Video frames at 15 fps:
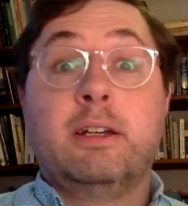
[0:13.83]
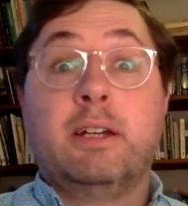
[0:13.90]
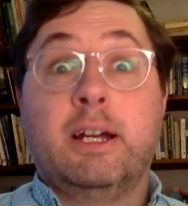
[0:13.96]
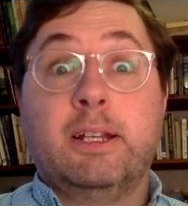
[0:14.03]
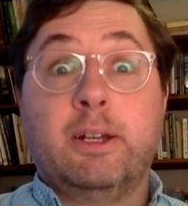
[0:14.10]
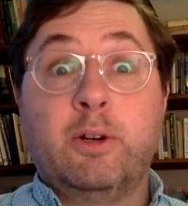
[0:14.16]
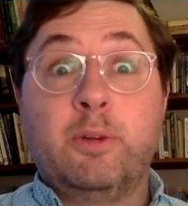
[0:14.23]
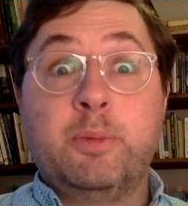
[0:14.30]

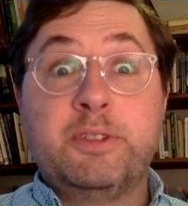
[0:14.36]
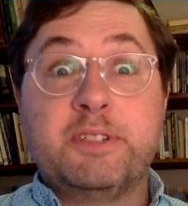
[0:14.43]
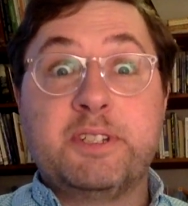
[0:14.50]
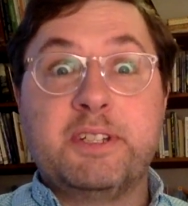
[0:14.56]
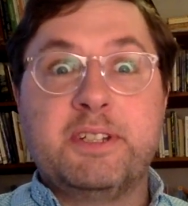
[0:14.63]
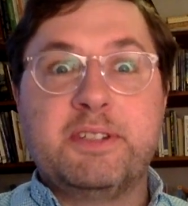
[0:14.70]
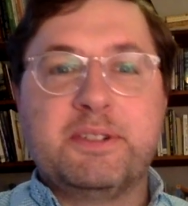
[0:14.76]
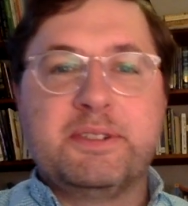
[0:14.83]
Hello, music
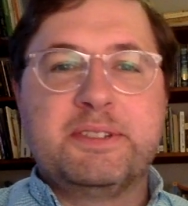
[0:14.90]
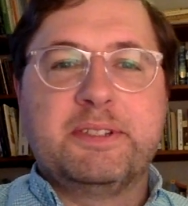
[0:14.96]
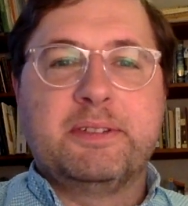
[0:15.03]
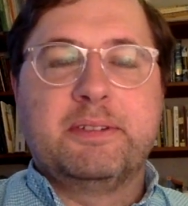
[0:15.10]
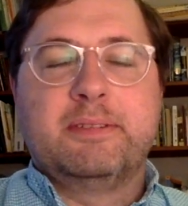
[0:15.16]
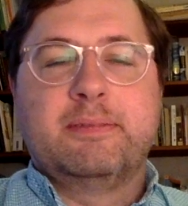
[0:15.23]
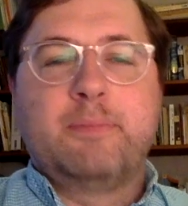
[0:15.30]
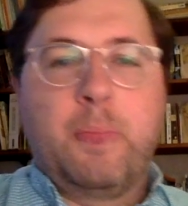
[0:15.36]
teachers.
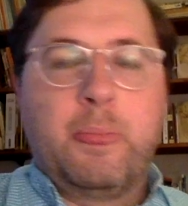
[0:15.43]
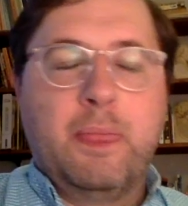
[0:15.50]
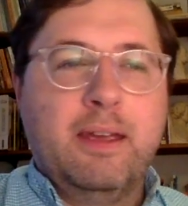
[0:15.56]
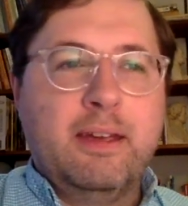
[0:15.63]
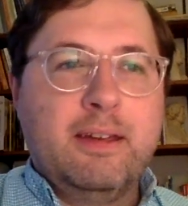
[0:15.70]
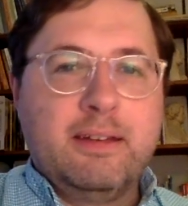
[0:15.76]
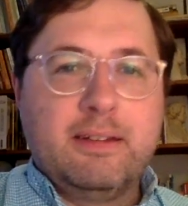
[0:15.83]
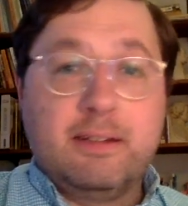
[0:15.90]

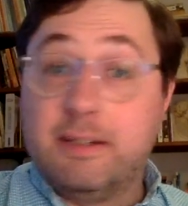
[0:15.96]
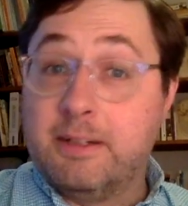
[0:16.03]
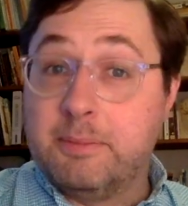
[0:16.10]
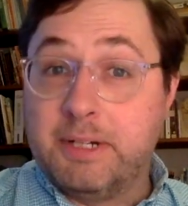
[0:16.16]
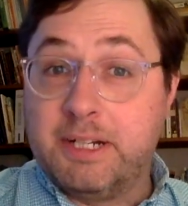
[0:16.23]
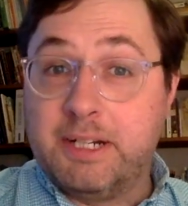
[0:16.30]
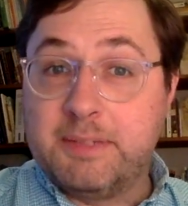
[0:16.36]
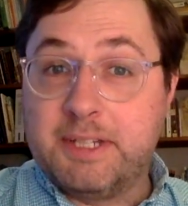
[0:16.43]
Uh,
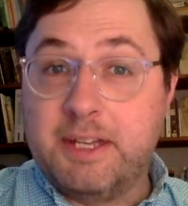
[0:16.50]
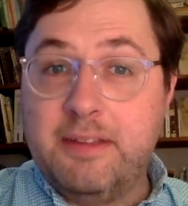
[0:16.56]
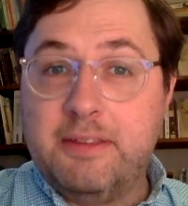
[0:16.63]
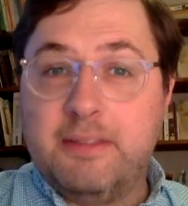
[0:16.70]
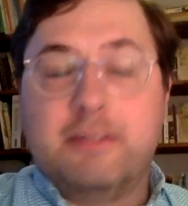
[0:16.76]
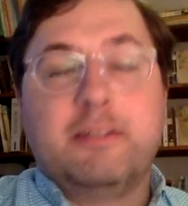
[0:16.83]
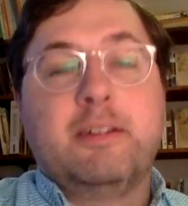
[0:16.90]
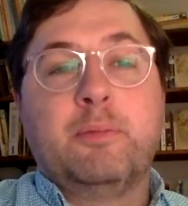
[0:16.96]
my name's
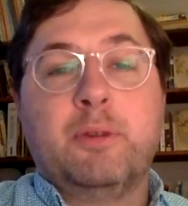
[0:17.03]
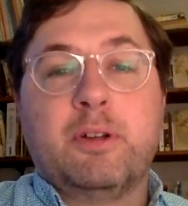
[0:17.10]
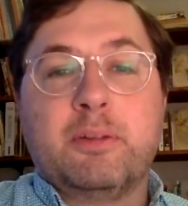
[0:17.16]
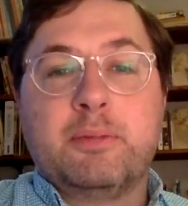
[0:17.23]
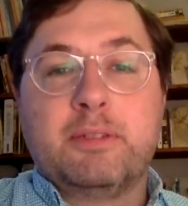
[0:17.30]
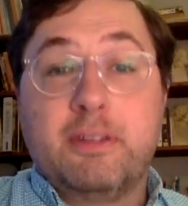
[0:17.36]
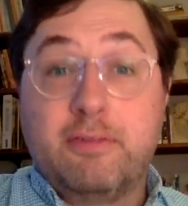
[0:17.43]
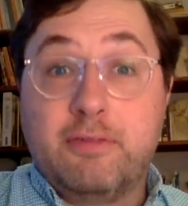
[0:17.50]
Keith, and
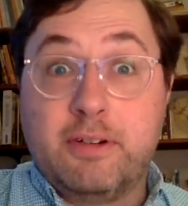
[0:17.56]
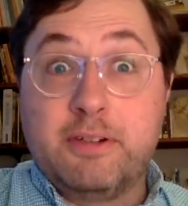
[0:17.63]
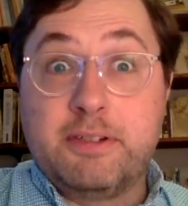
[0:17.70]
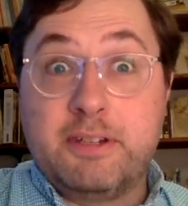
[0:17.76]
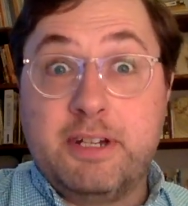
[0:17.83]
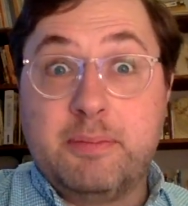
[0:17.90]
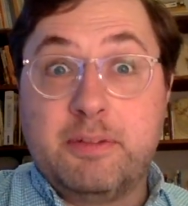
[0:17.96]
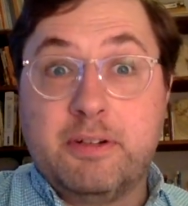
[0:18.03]
welcome to the
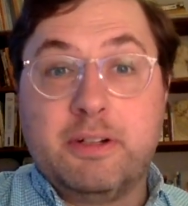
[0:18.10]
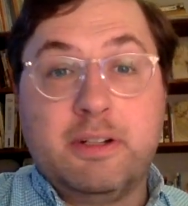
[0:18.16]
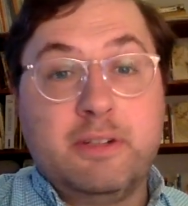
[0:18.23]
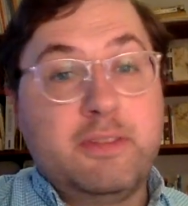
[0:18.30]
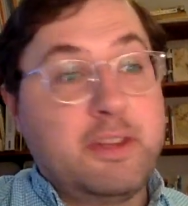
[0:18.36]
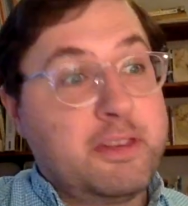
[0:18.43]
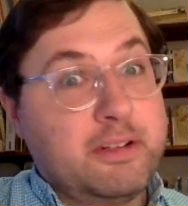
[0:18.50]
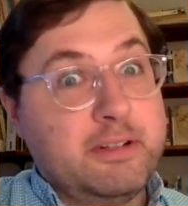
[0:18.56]
first chapter
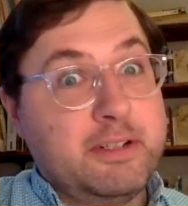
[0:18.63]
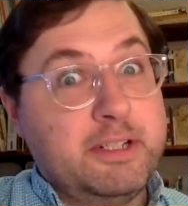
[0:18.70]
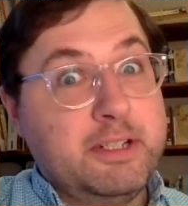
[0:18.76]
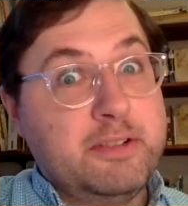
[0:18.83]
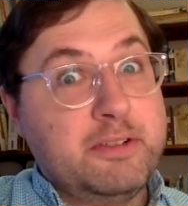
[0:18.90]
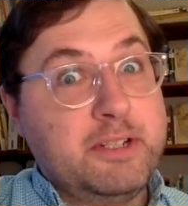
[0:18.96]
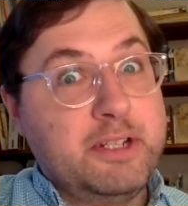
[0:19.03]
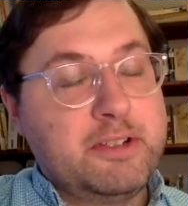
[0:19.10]
of The Theory
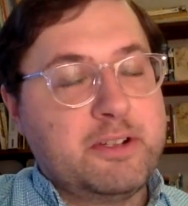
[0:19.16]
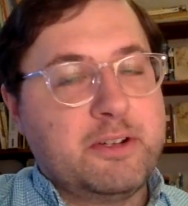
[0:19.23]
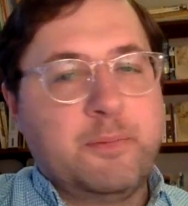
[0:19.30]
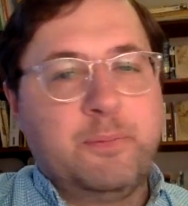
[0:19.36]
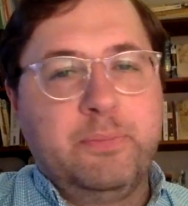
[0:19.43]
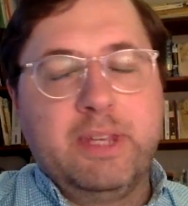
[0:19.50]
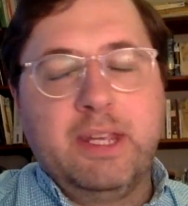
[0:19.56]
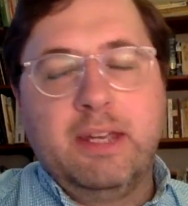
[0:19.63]
Teacher Teacher.
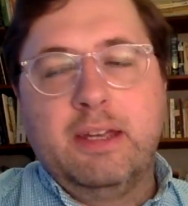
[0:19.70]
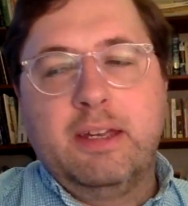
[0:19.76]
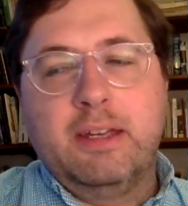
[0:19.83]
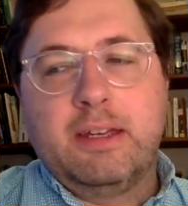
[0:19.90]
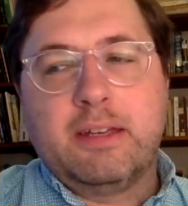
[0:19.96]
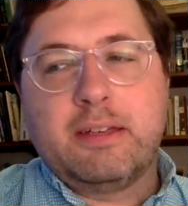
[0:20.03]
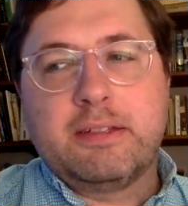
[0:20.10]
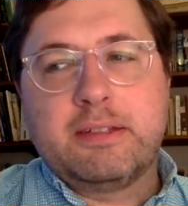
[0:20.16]

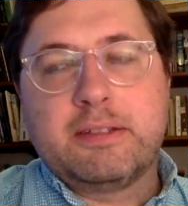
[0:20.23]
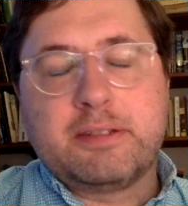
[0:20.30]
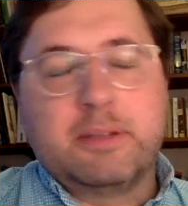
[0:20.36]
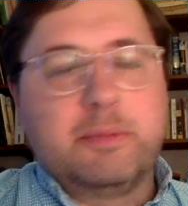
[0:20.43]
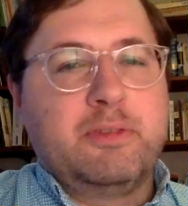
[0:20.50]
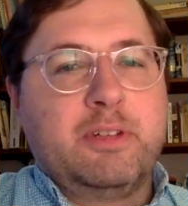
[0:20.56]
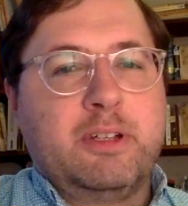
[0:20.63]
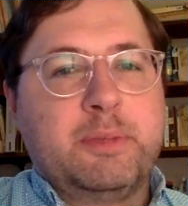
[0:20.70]
So
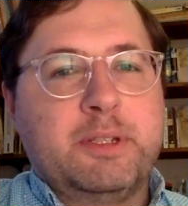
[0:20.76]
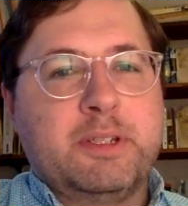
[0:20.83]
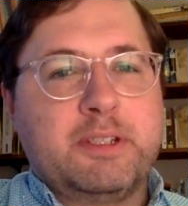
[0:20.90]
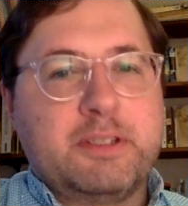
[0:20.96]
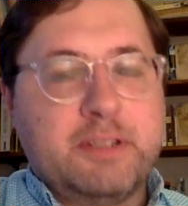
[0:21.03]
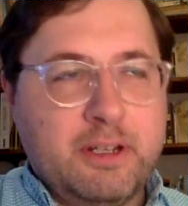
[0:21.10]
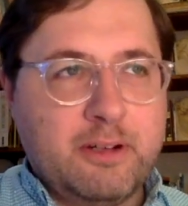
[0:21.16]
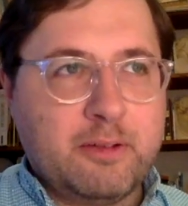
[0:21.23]
I'm developing
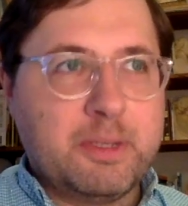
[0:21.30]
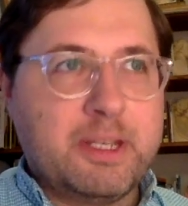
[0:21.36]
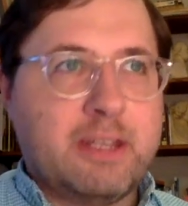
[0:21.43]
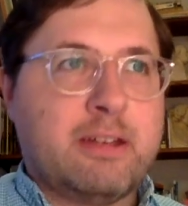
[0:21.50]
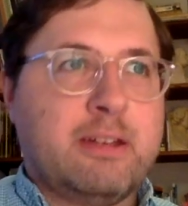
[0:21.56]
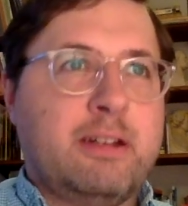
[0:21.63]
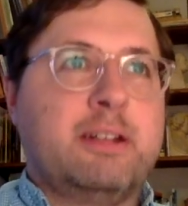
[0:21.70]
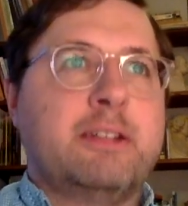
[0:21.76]
this channel
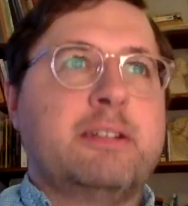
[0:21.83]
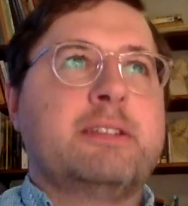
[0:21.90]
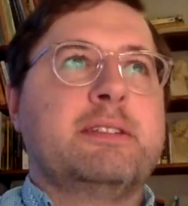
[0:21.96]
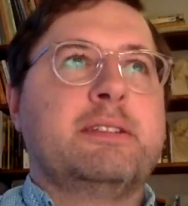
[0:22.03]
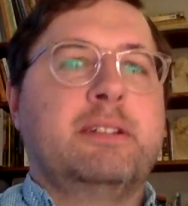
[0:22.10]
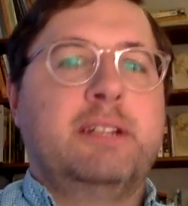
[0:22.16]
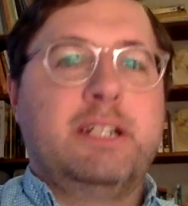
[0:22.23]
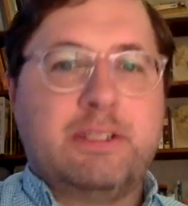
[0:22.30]
because
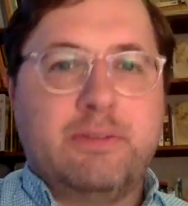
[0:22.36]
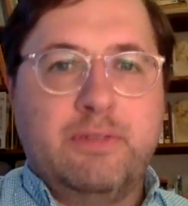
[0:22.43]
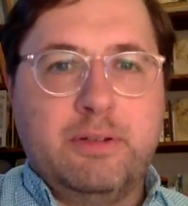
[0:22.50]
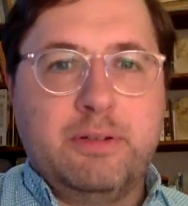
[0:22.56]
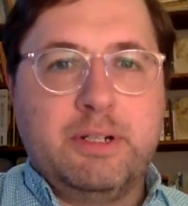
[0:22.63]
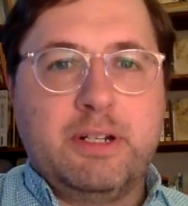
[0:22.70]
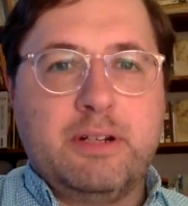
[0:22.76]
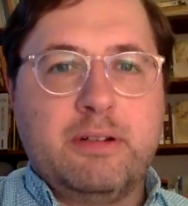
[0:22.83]
in the last
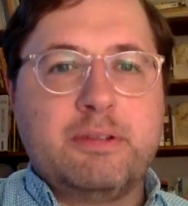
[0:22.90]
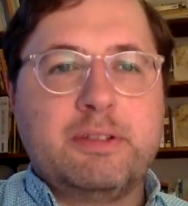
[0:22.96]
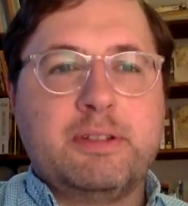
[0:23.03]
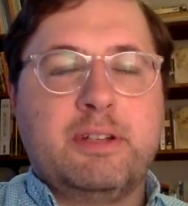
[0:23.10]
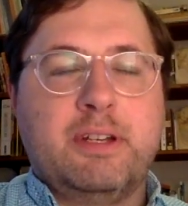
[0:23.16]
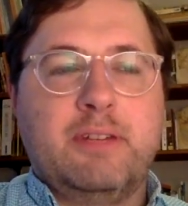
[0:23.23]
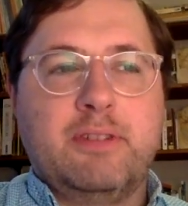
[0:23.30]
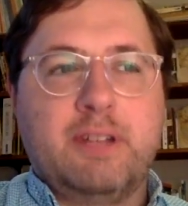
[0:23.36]
few
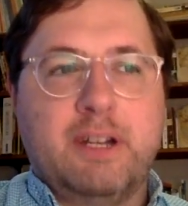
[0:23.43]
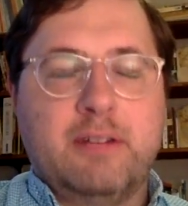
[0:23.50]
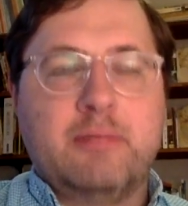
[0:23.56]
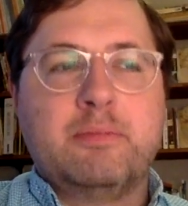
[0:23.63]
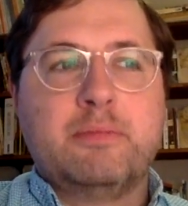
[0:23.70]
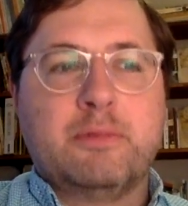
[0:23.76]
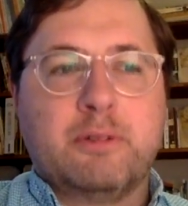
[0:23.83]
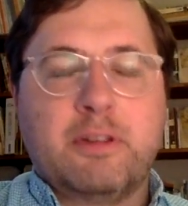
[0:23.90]
years, I've
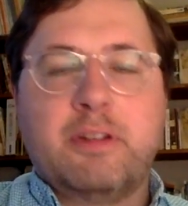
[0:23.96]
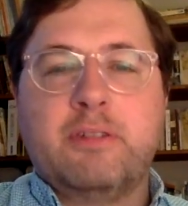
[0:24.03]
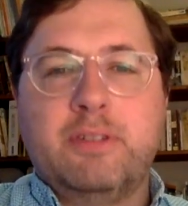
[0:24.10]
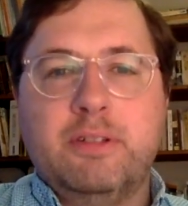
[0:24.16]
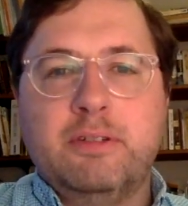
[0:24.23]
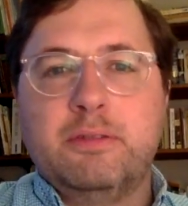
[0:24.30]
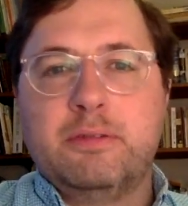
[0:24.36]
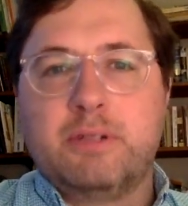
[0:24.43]
gotten more than a
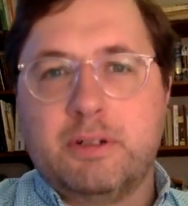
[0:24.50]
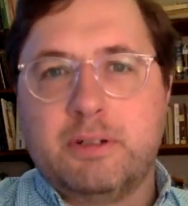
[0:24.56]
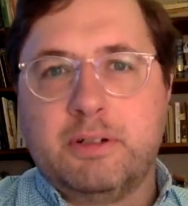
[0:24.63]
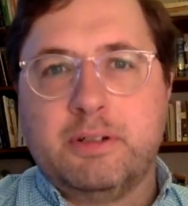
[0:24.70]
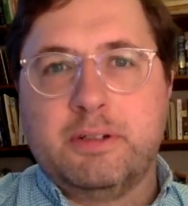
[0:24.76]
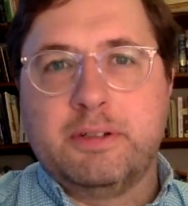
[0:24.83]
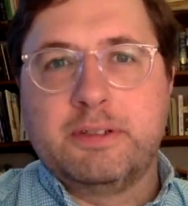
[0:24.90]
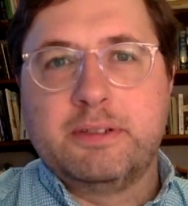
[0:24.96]
few
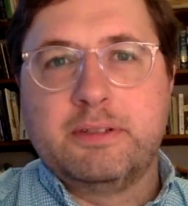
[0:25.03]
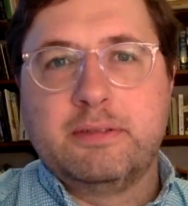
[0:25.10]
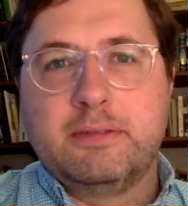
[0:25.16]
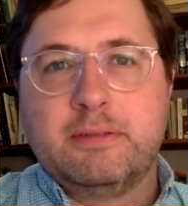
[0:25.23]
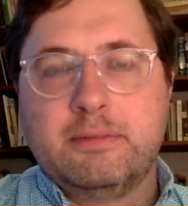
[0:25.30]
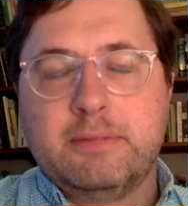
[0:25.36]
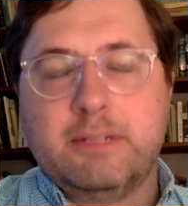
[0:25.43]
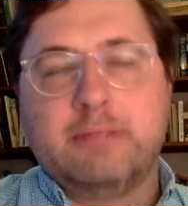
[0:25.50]
calls,
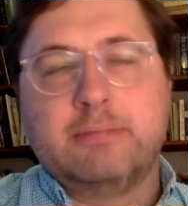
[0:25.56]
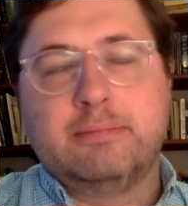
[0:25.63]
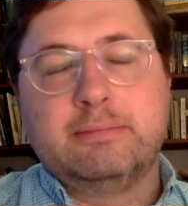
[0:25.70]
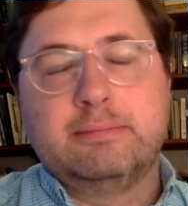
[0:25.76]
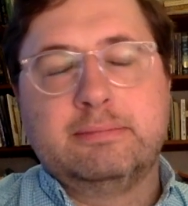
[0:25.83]
well,